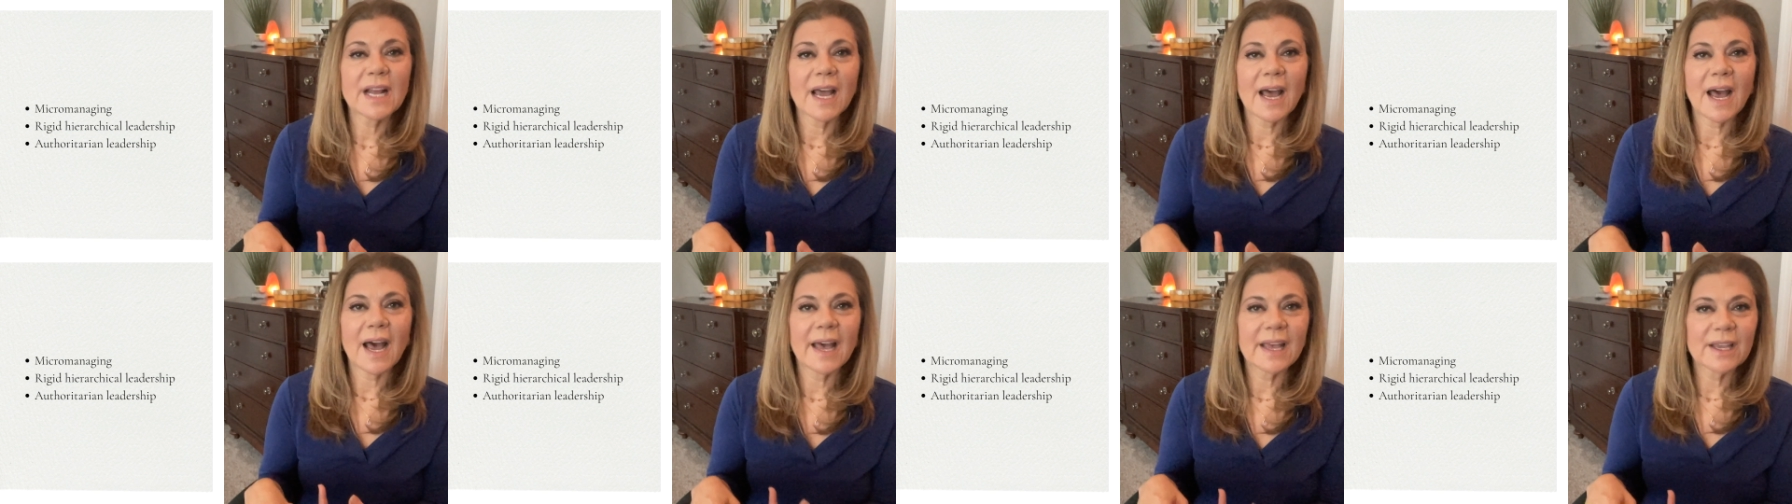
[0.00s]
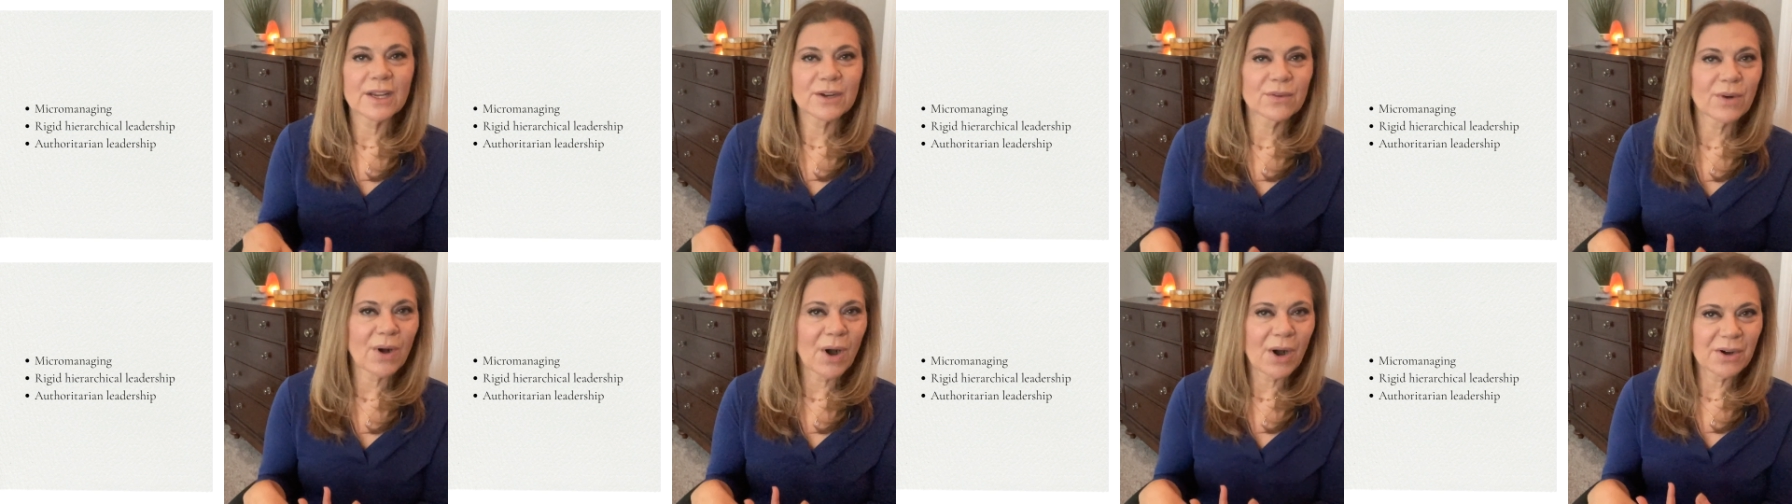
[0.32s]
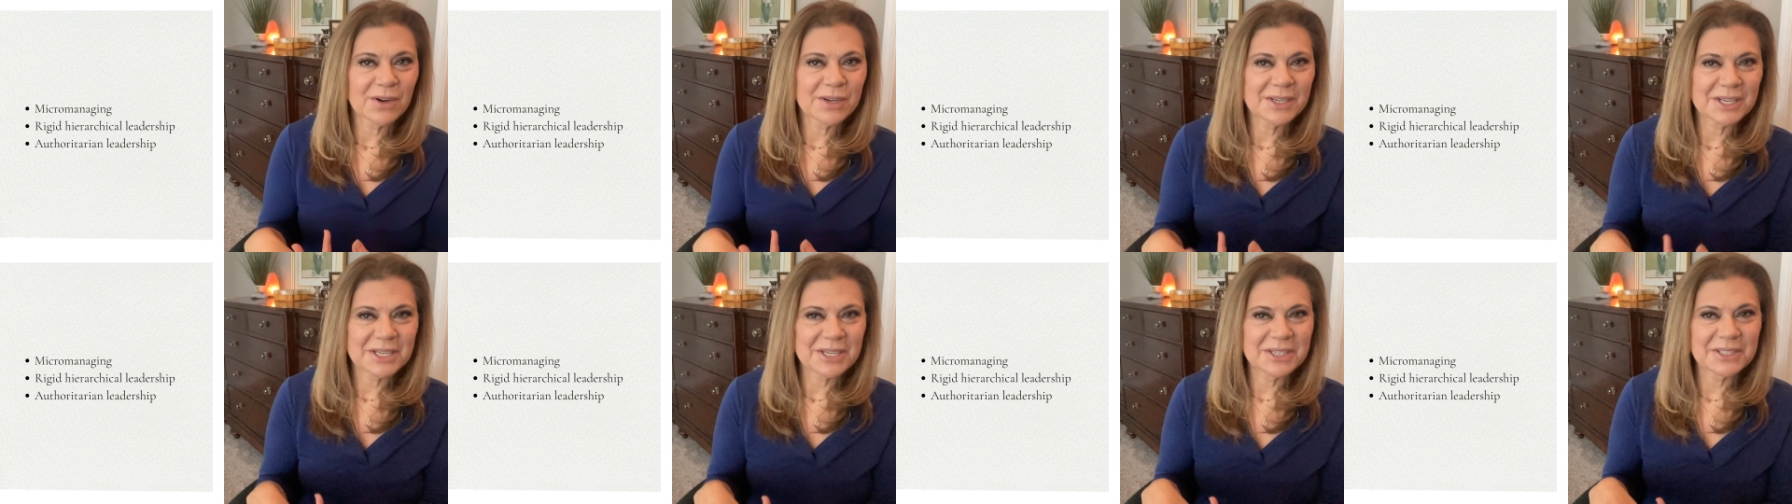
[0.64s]

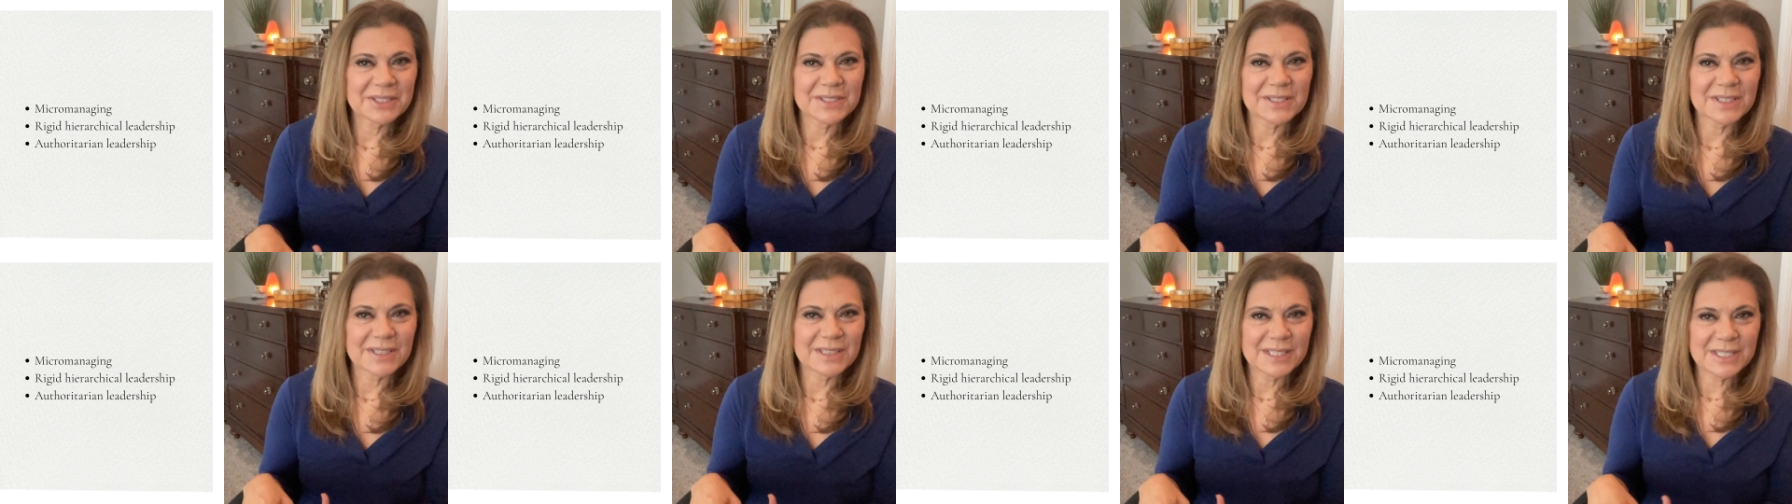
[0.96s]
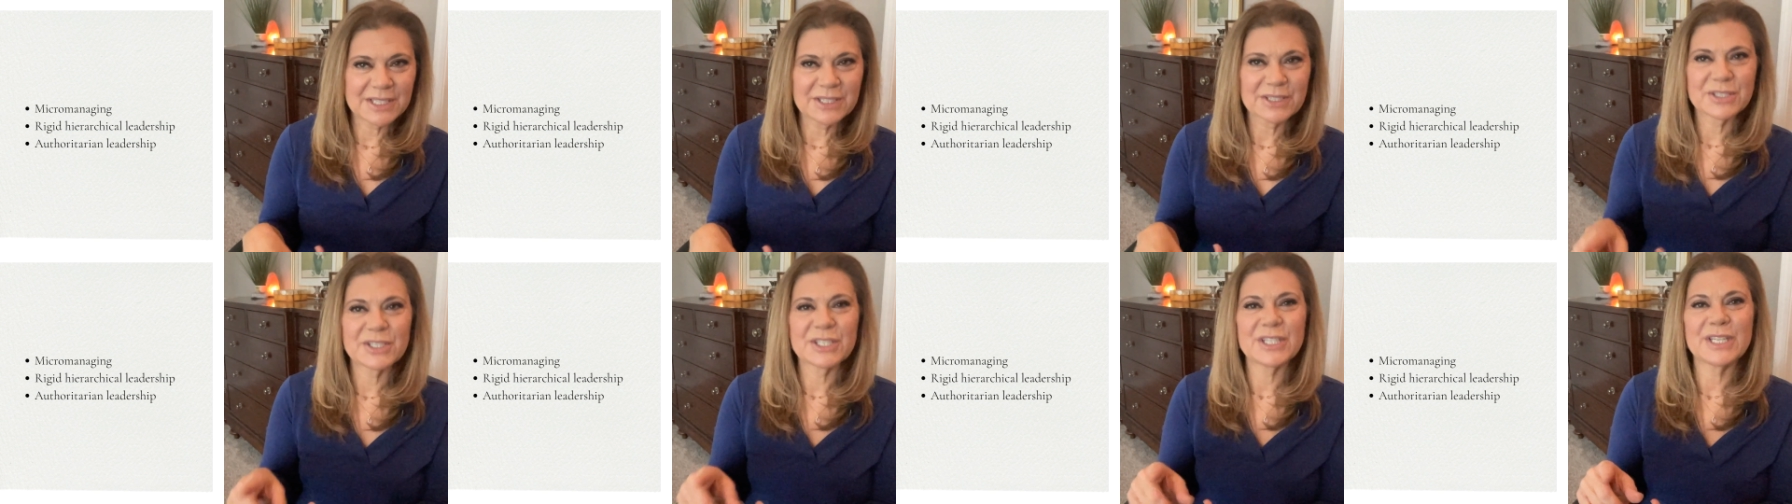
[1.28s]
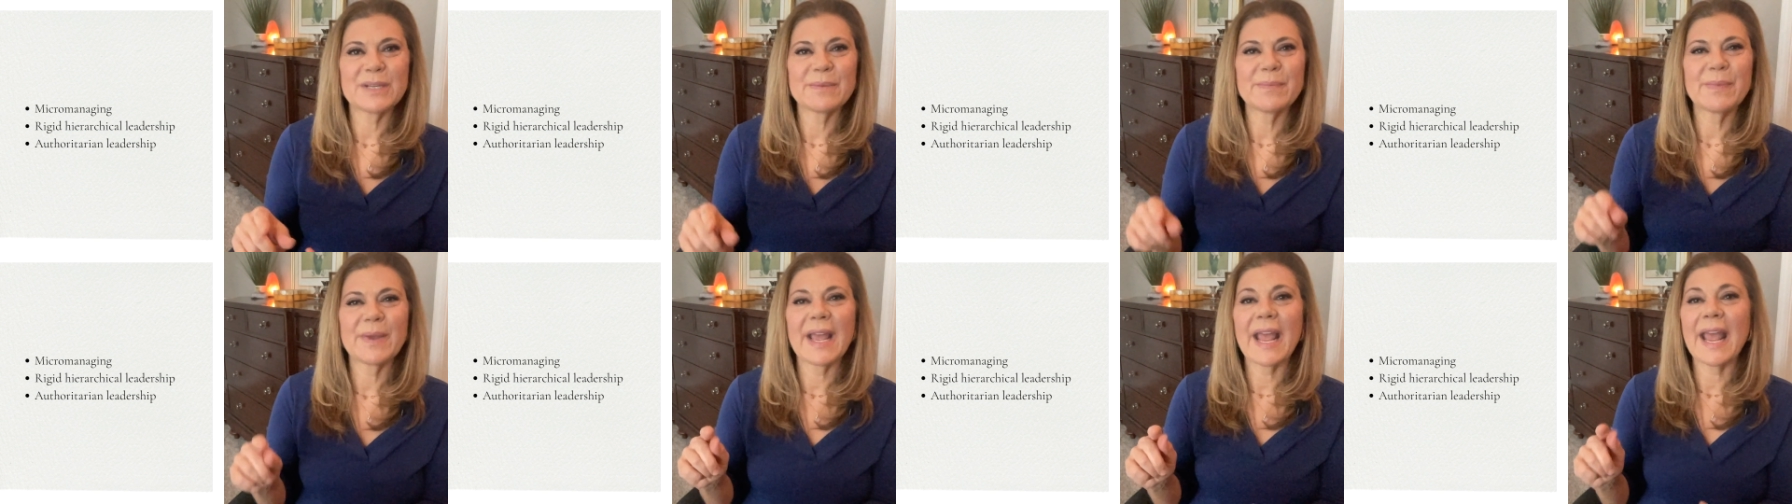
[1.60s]
hierarchical leadership,